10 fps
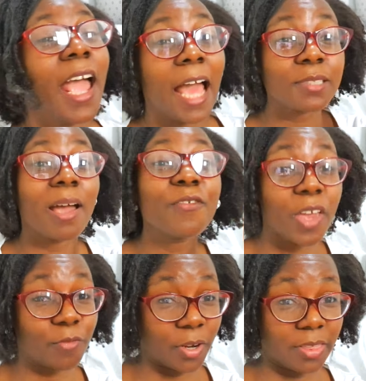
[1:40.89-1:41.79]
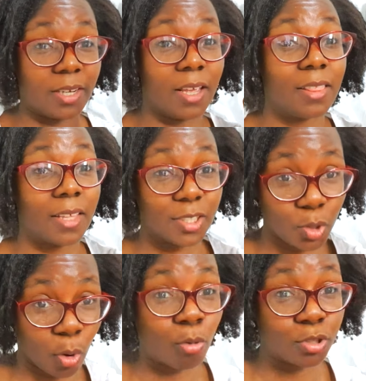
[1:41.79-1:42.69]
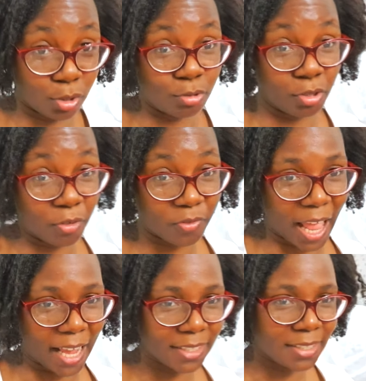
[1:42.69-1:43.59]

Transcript: actually my favorite thing in this whole studio flat